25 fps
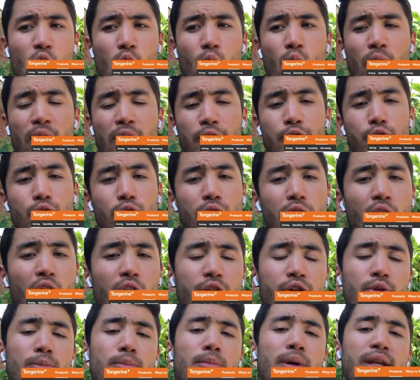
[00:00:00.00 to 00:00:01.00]
where you
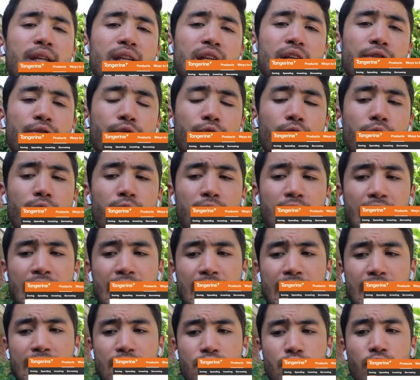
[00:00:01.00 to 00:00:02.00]
lock your money for
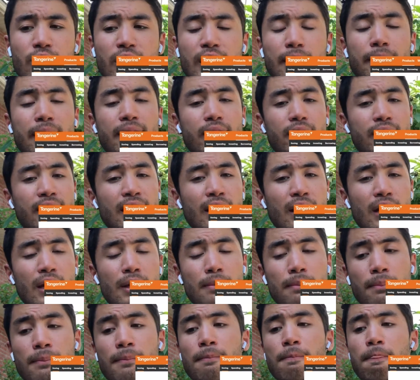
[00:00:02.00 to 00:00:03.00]
a certain amount of
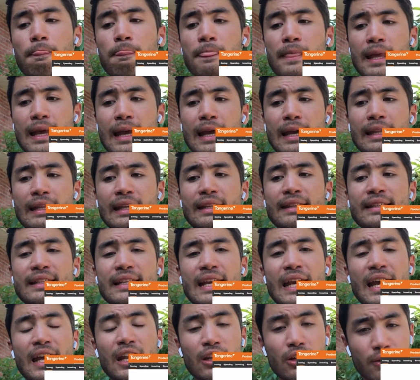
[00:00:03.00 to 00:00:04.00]
time, and at the
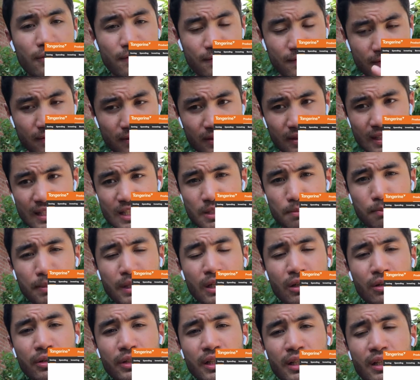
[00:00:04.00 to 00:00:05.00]
end of this
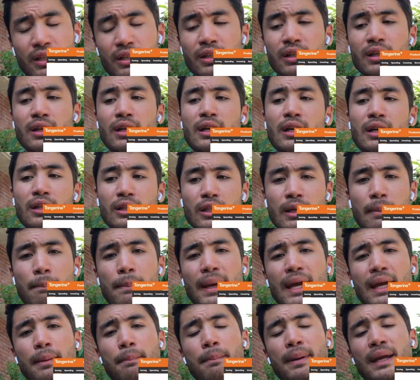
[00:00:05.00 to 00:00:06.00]
period, the
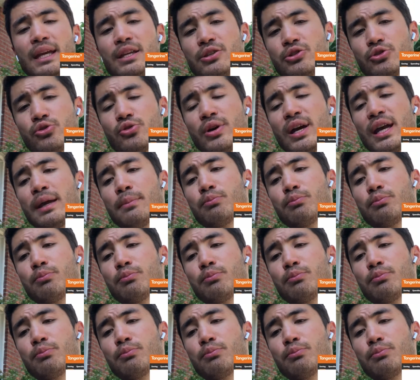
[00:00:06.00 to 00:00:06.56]
bank pays you a